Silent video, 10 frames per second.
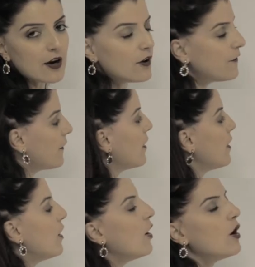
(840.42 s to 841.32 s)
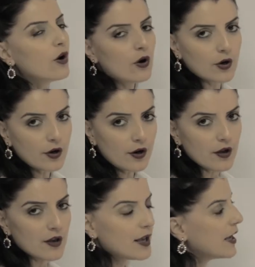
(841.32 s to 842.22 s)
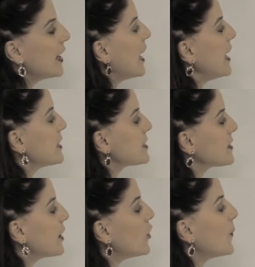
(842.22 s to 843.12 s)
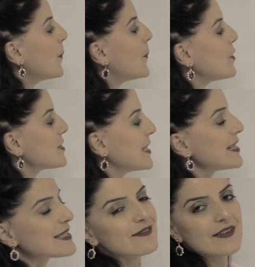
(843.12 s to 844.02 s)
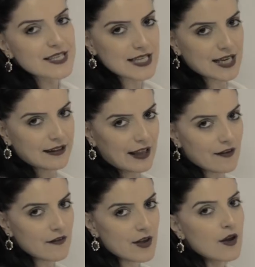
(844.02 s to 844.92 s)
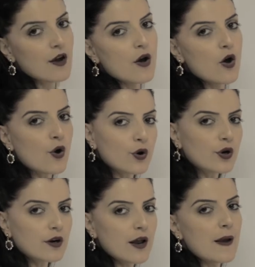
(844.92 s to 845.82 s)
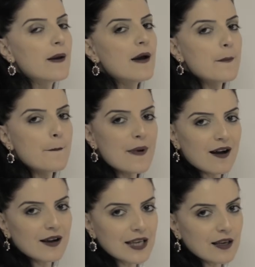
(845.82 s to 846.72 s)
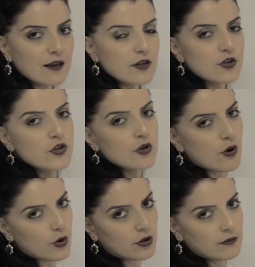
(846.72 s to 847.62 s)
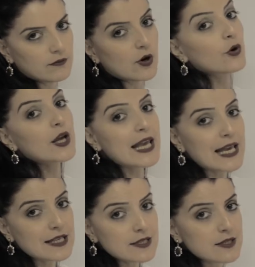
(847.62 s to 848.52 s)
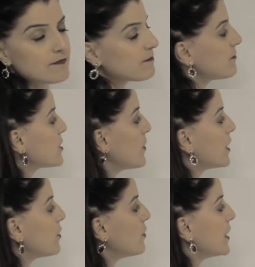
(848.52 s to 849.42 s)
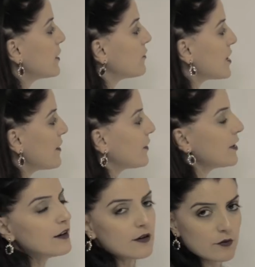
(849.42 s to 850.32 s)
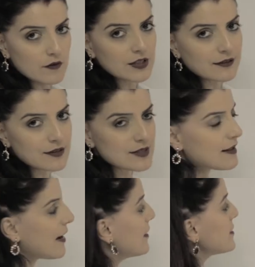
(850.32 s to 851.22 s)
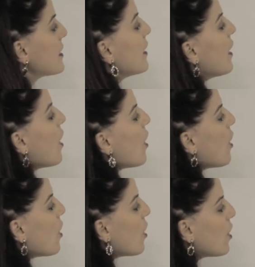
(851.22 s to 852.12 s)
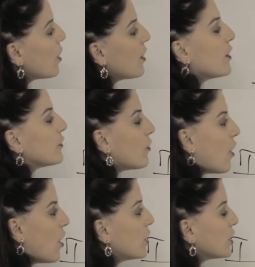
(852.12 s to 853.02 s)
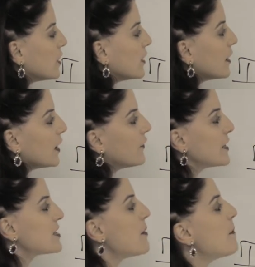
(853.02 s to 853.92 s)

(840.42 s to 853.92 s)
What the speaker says: of her, instead of possessive adjective, her, my, your, or his. So according to gender, we will understand. Her dog, if it is a